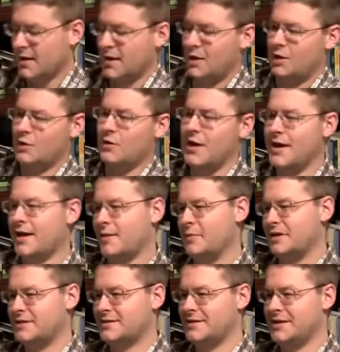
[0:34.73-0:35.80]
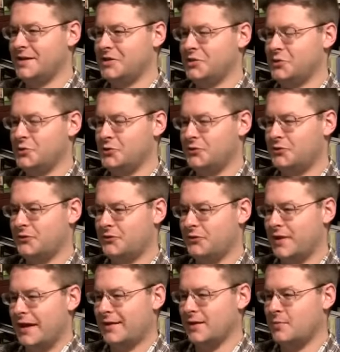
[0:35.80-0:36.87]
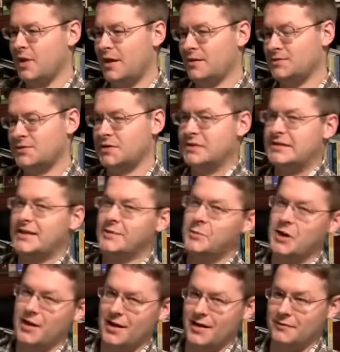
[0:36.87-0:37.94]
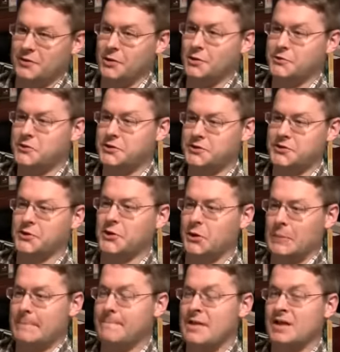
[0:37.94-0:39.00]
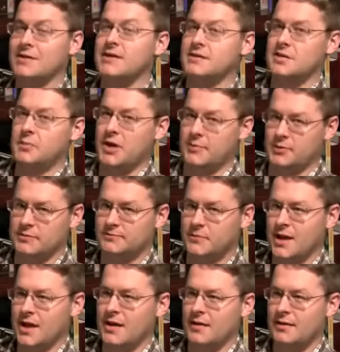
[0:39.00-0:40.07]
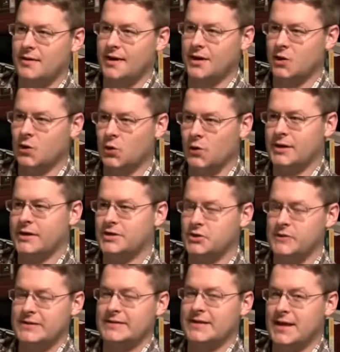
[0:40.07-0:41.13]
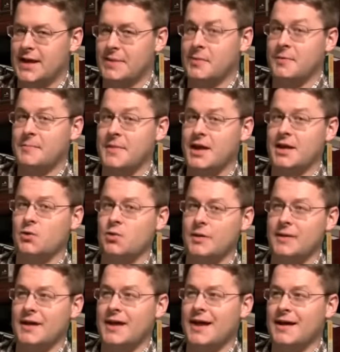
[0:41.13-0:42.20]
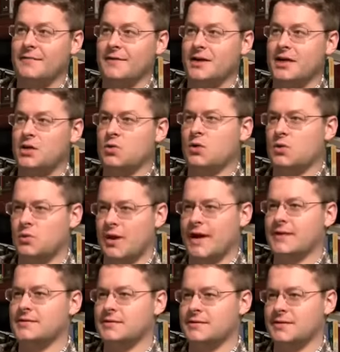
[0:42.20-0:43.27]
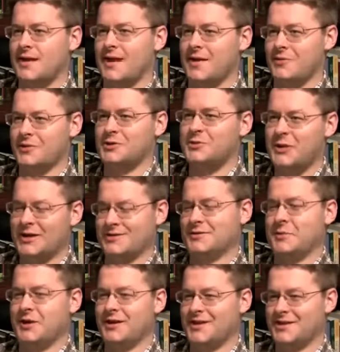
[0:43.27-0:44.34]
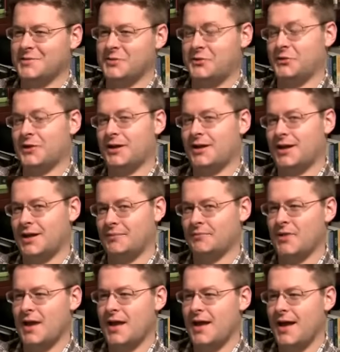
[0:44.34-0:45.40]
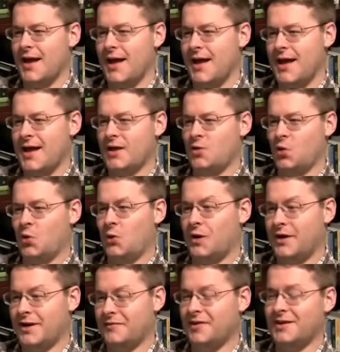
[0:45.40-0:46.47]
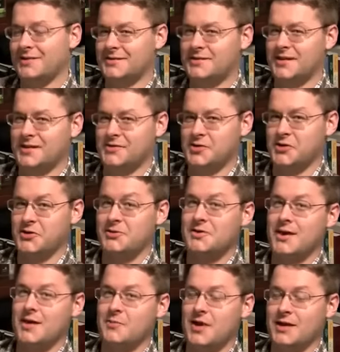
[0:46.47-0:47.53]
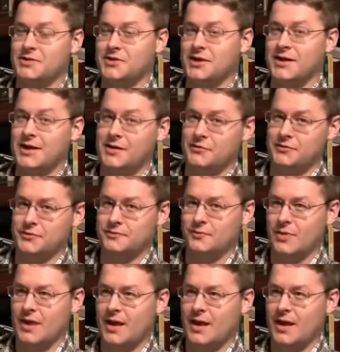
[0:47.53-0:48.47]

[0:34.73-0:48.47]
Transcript: All right, ABC, you've finally managed to tick me off. You just told millions of people that according to Islam, men and women have equal rights and responsibilities before Allah. And what evidence does Irshad Manji give?